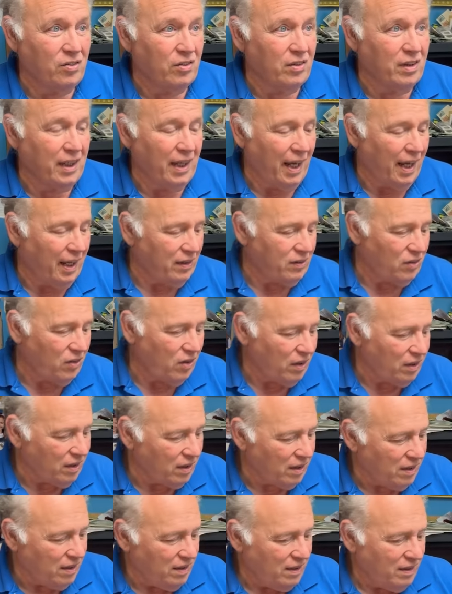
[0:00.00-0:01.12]
in the catalog.
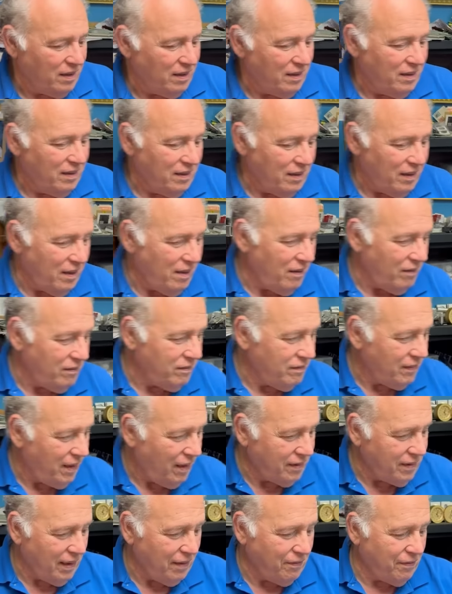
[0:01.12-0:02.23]
You know,
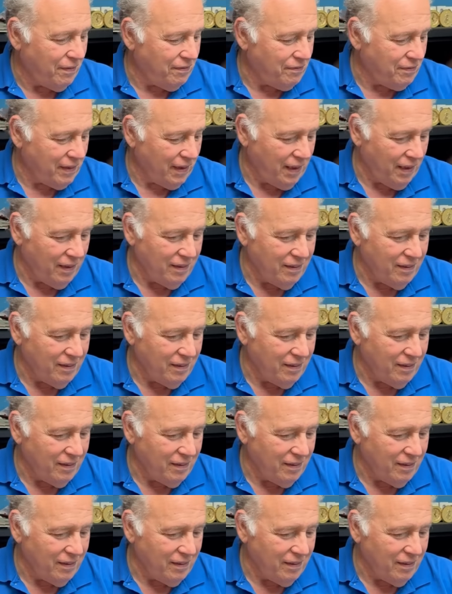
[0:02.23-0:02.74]
I'll take 15. You